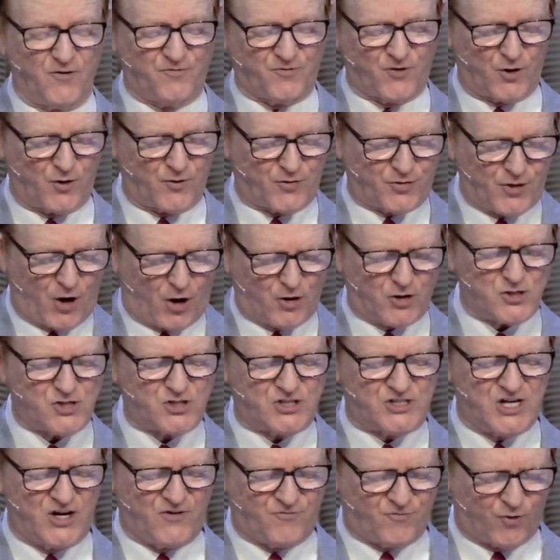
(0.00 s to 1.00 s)
you're
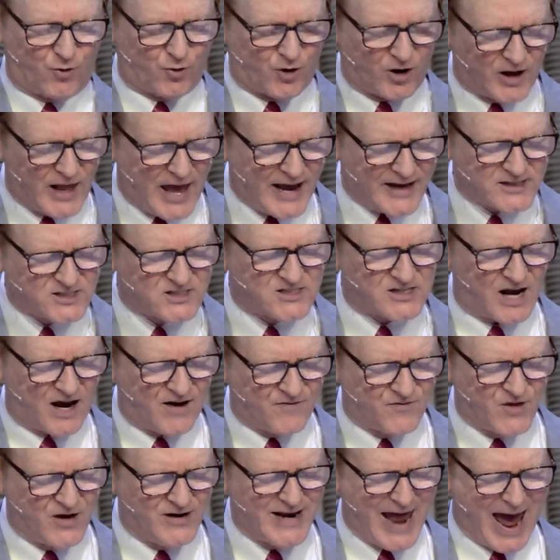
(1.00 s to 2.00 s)
thirsty for less
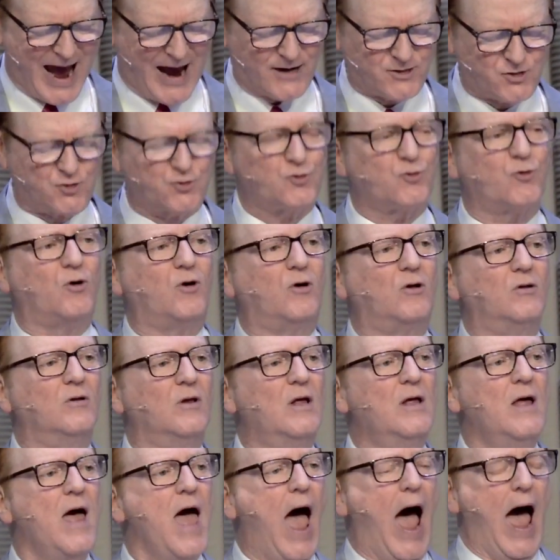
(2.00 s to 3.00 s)
of the natural
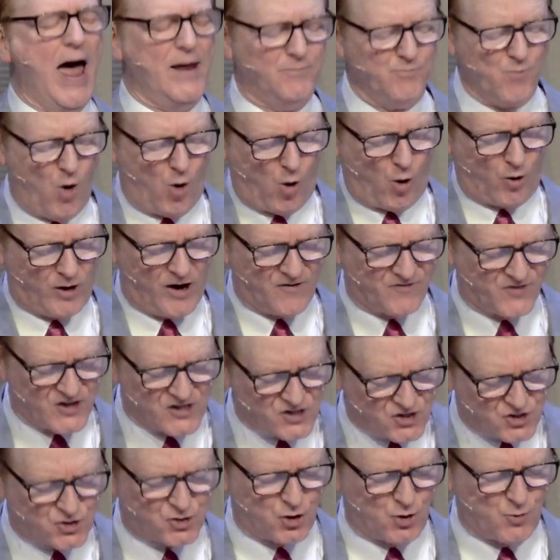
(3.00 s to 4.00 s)
and more of the
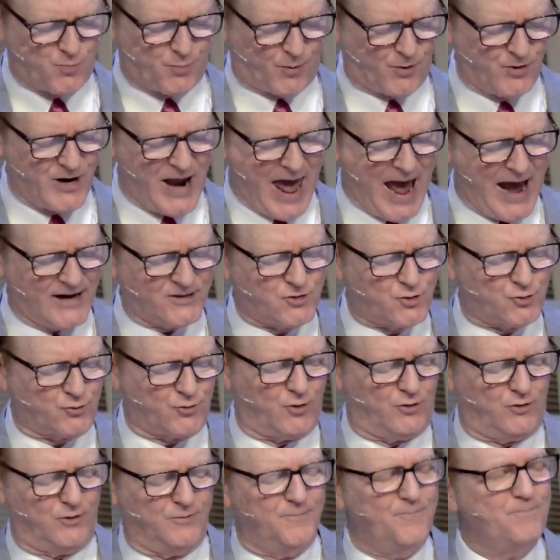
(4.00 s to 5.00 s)

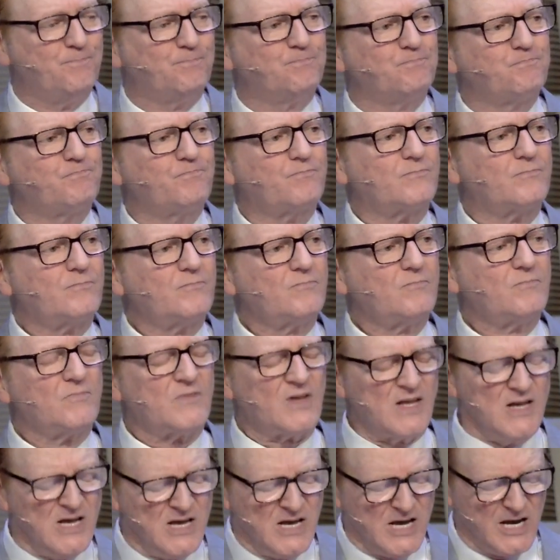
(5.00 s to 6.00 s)
supernatural,
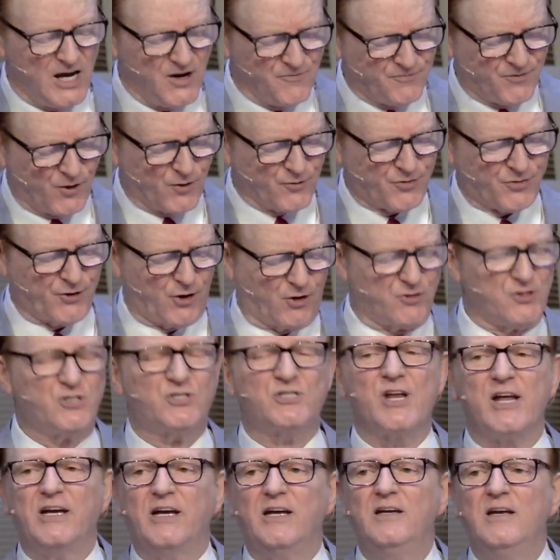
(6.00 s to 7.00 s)
if you're
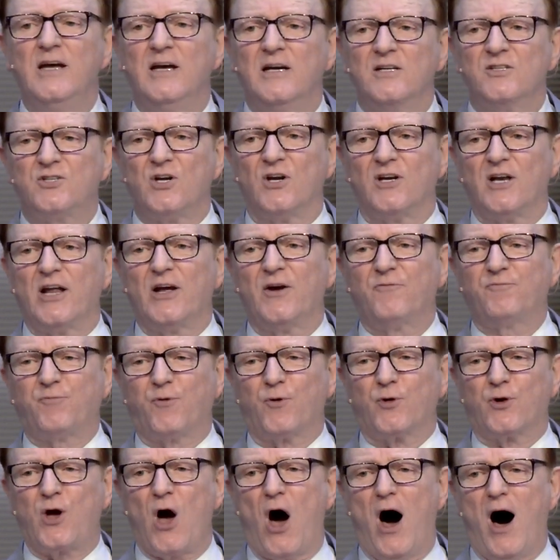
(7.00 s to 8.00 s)
thirsty to live
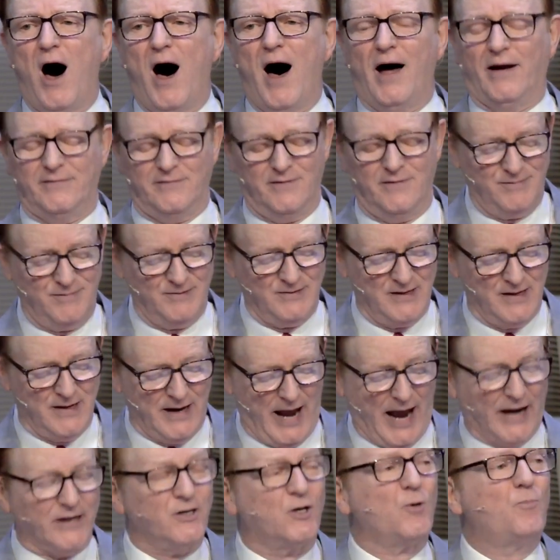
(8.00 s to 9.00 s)
for God
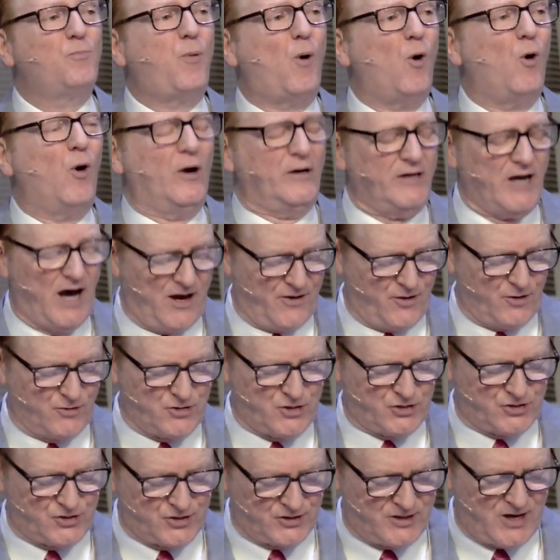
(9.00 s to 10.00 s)
and to point
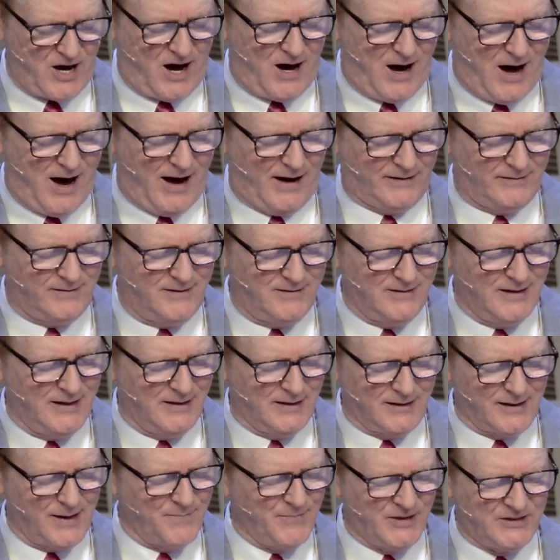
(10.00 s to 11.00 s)
others to God,
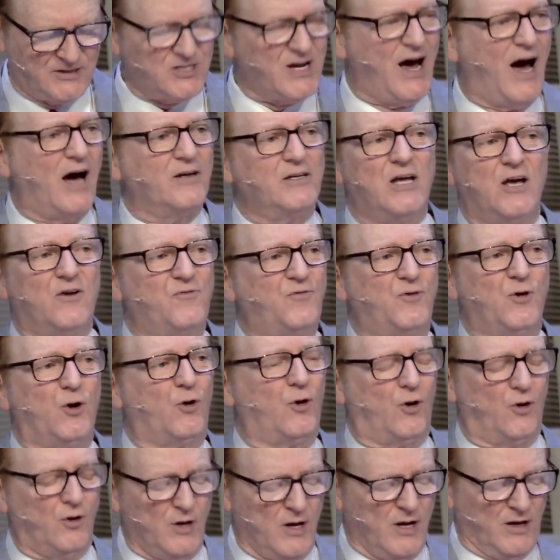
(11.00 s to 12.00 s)
let me tell you, if
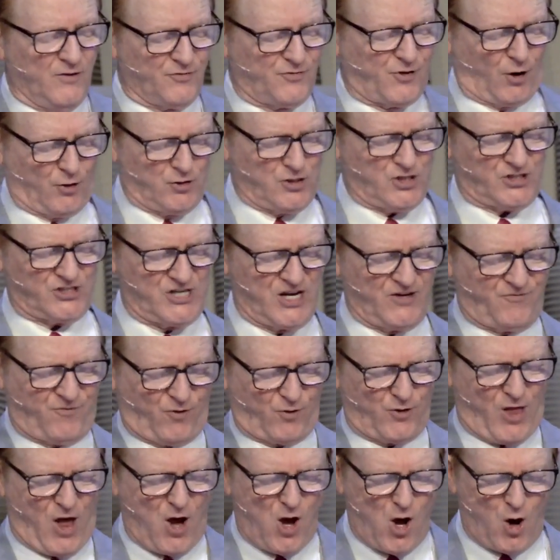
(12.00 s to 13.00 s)
you're thirsty
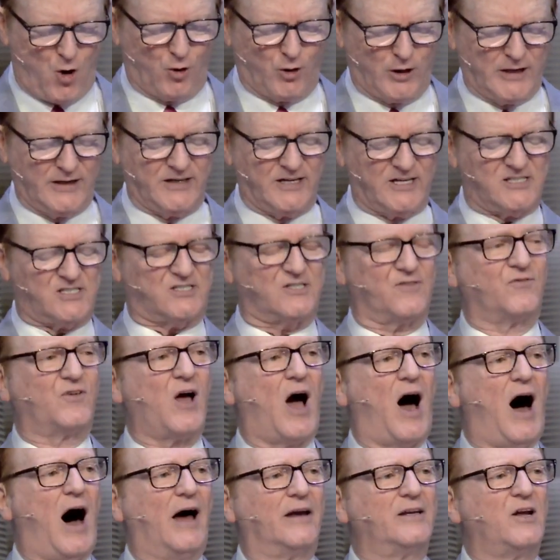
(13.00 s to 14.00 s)
for the holiness of
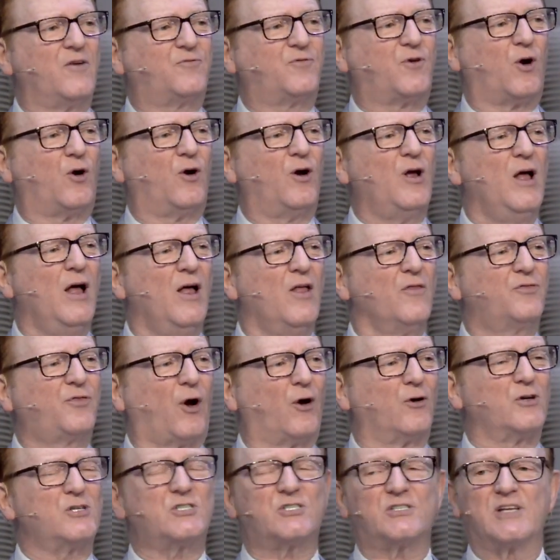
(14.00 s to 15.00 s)
God, if you're
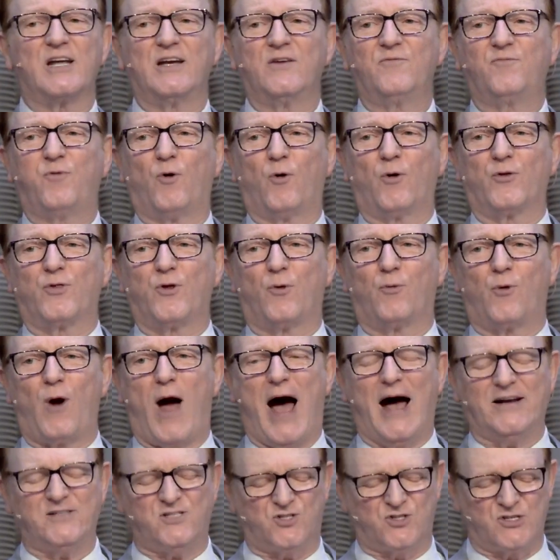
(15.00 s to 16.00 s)
thirsty for the
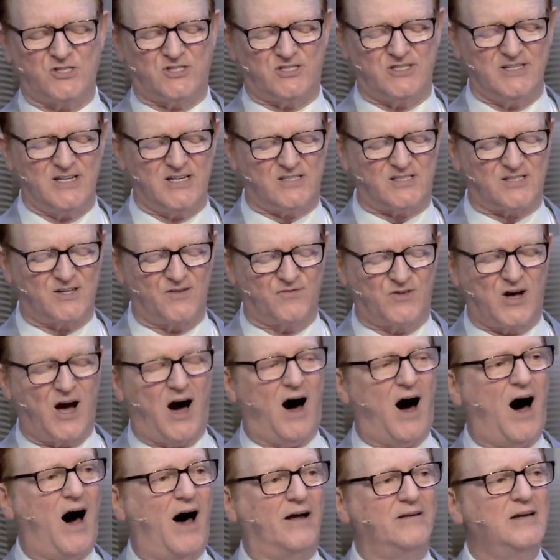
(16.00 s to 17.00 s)
righteousness of
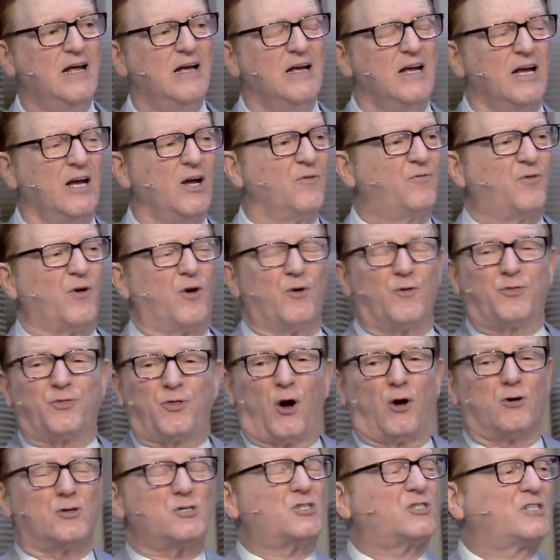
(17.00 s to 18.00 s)
God, if you're
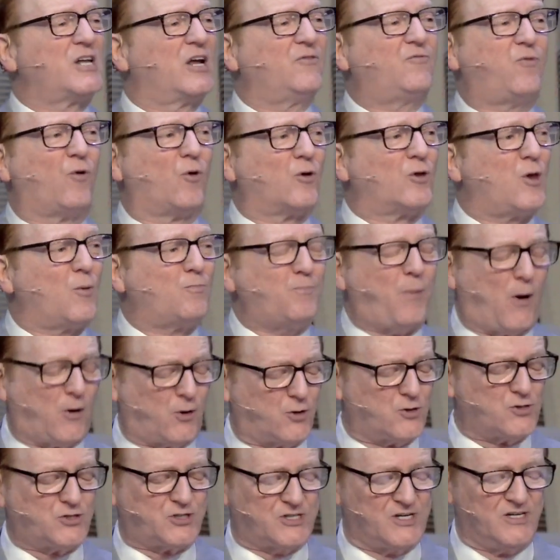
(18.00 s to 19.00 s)
thirsty for the
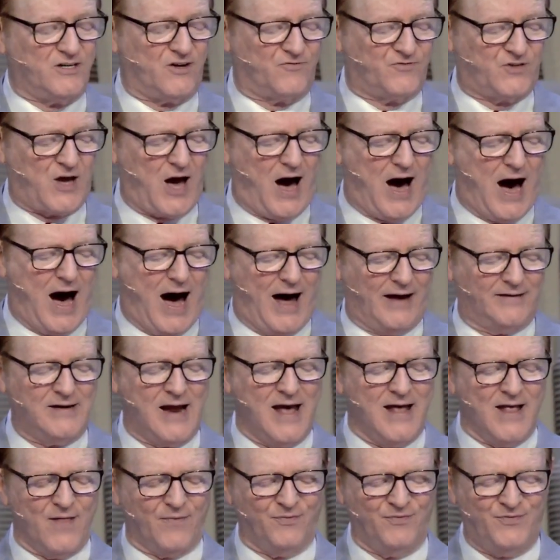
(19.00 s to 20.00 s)
person of God,
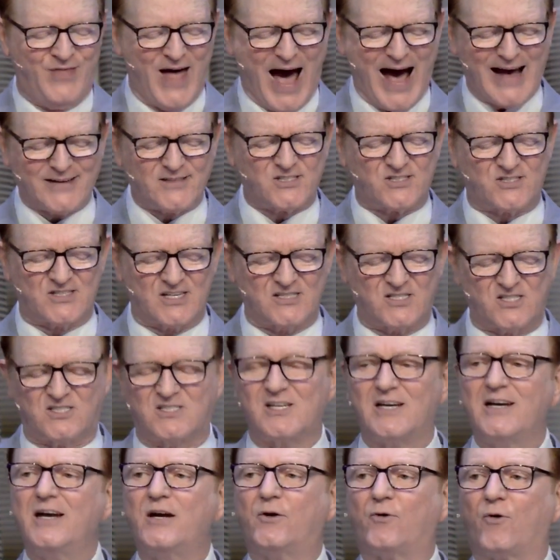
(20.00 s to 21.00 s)
that's the
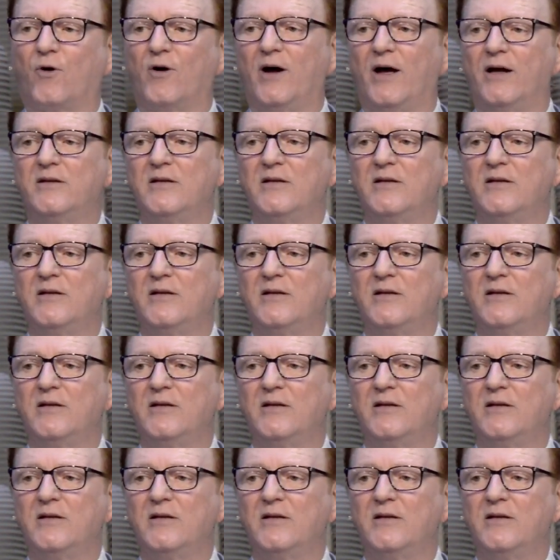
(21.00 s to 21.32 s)
secret